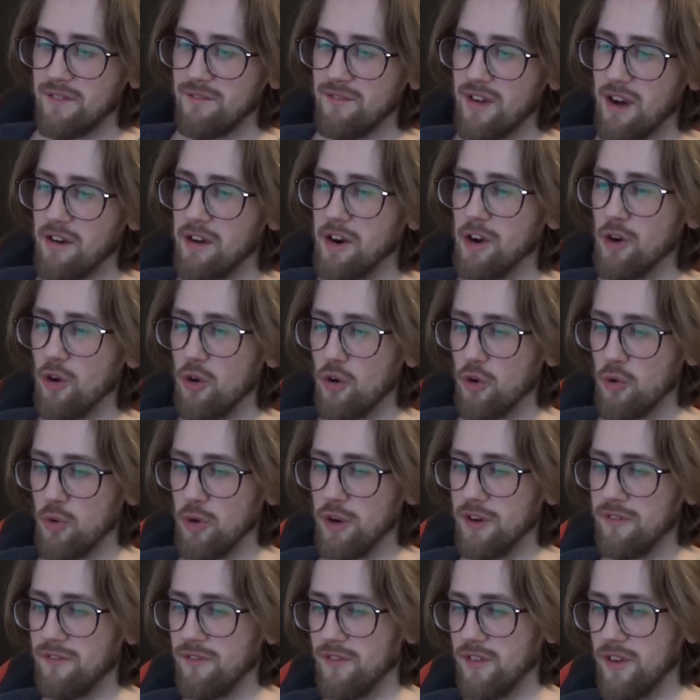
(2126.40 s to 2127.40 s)
very
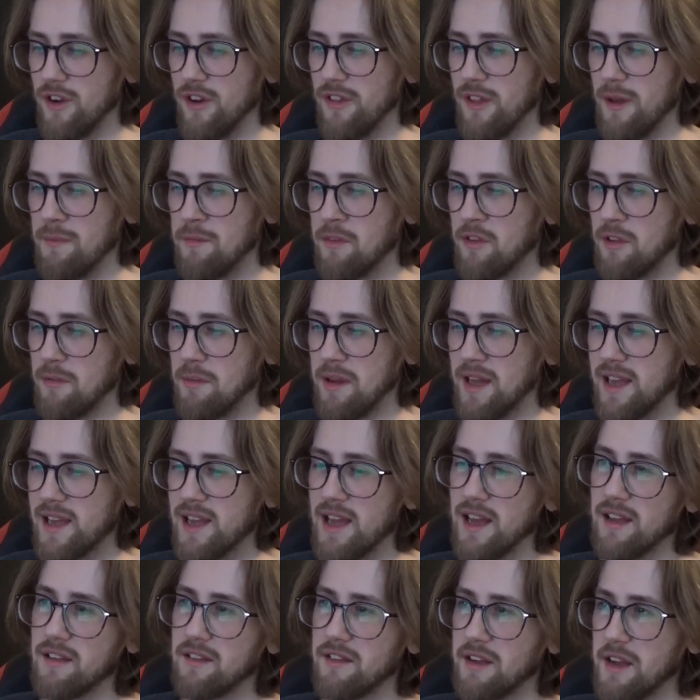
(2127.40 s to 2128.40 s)
awkward for them to be
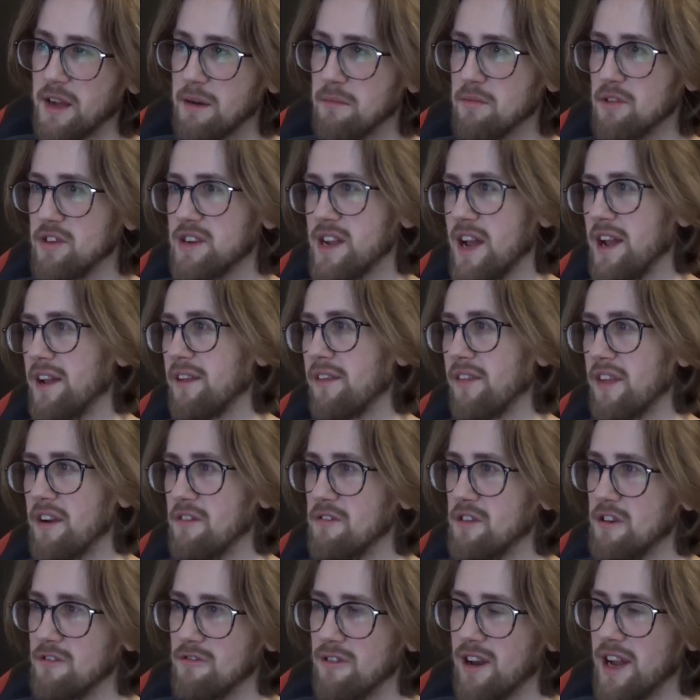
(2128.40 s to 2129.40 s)
kissing and pretending
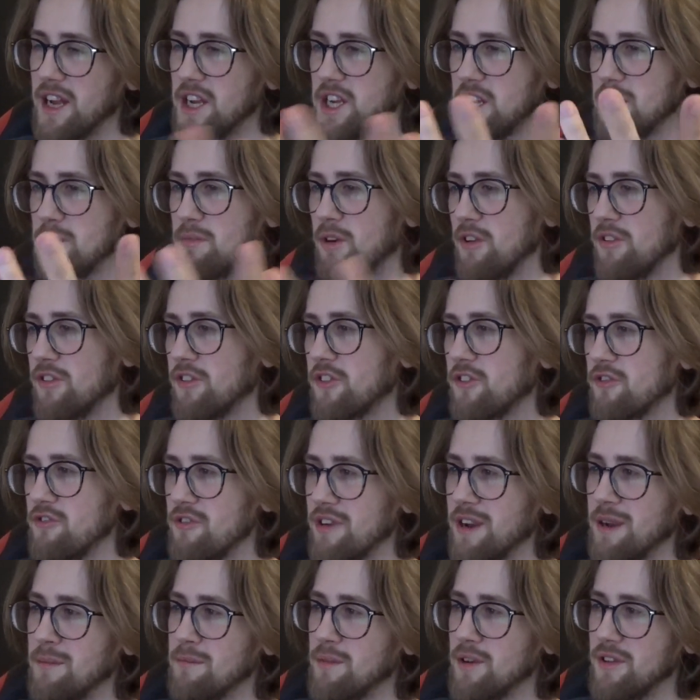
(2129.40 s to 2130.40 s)
they're in a relationship on the
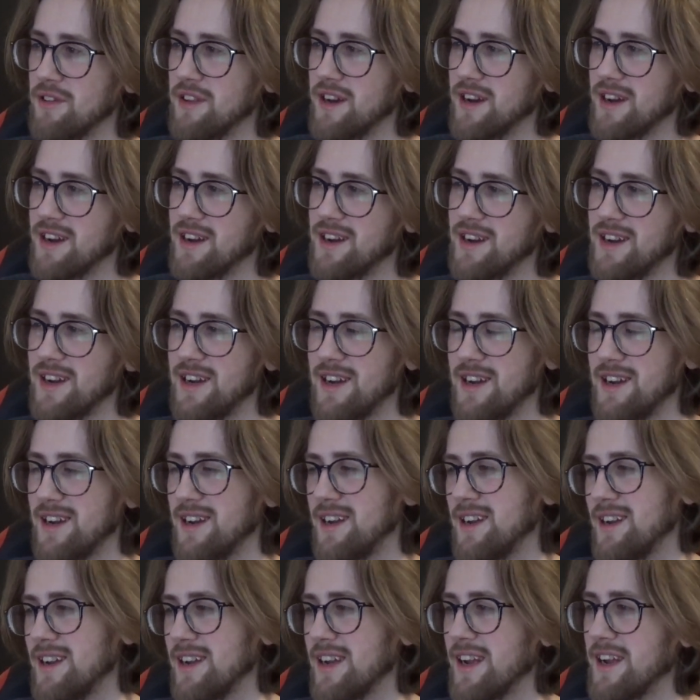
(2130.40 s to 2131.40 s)
screen. But that,
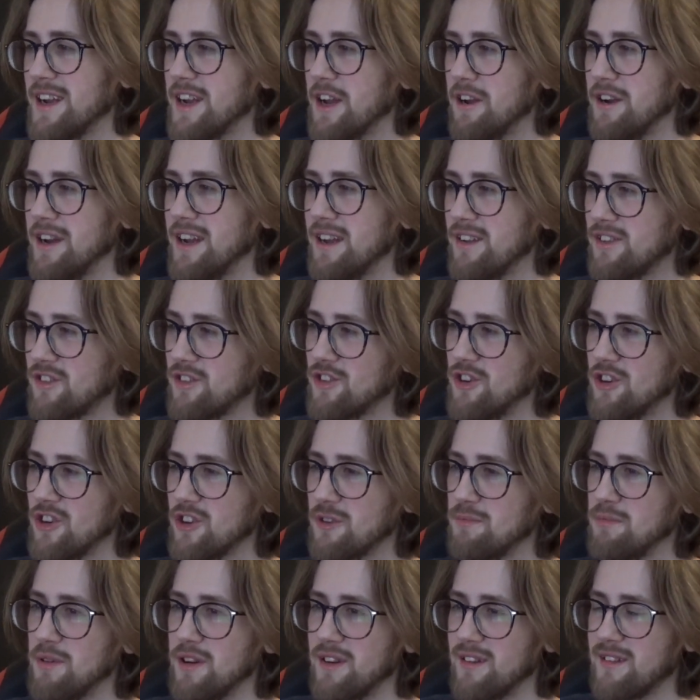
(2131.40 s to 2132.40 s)
you know, it
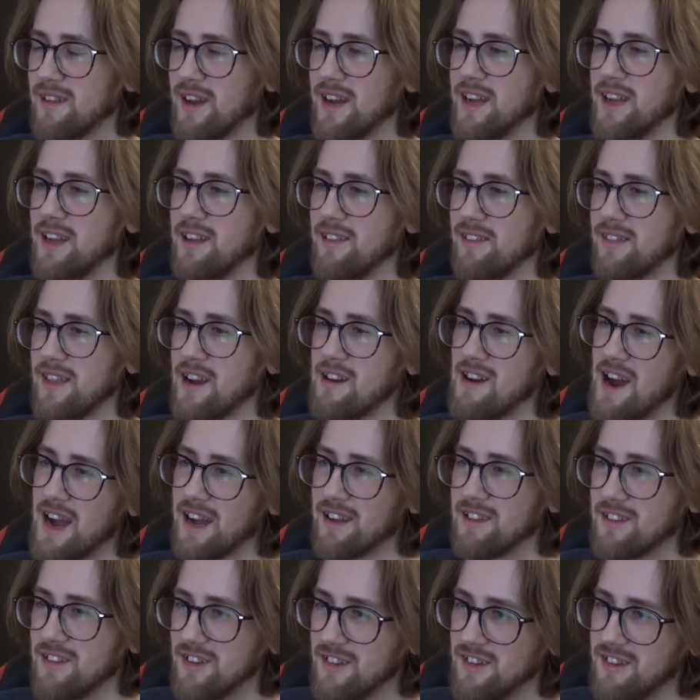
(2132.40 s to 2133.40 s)
sucks, but it's like they're
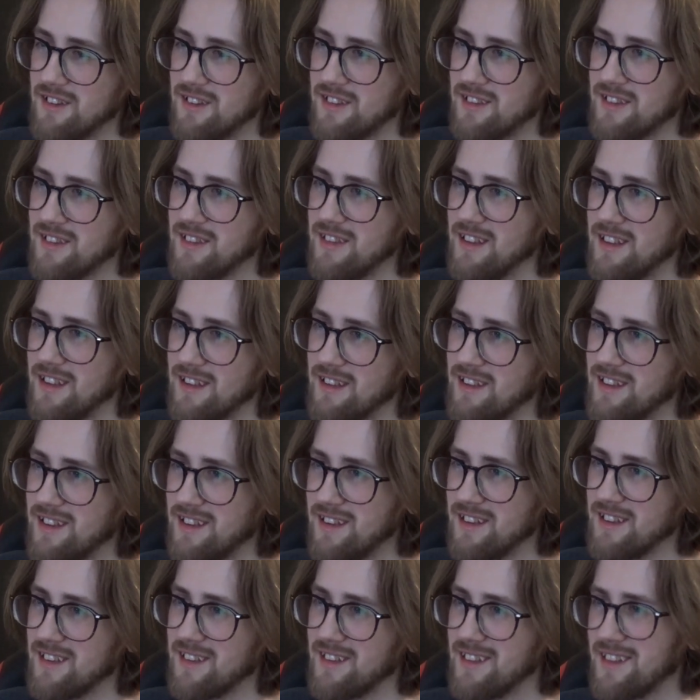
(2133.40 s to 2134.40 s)
actors.
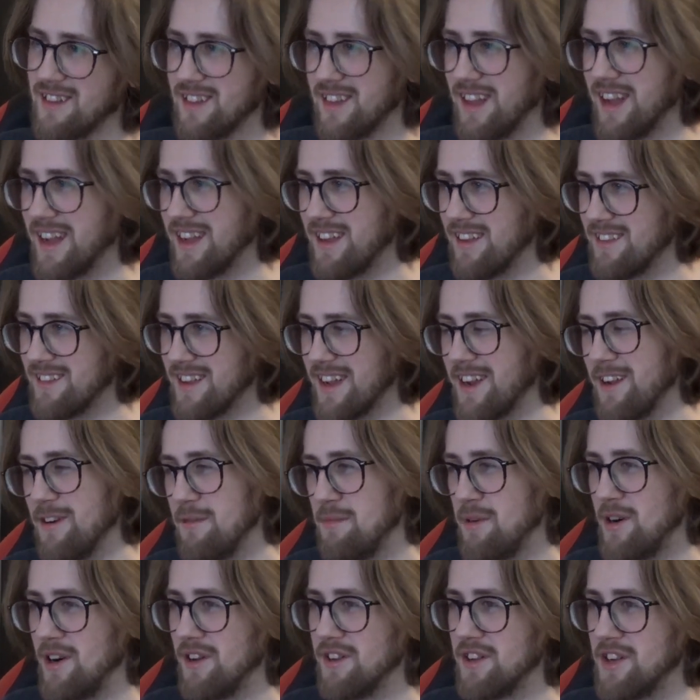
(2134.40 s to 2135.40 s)
Like, is that
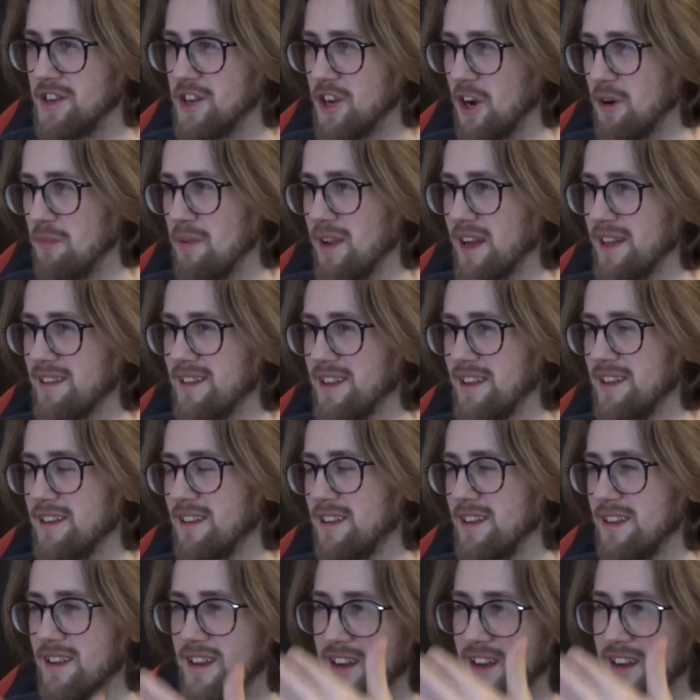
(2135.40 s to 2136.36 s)
all part of the job? Like, did,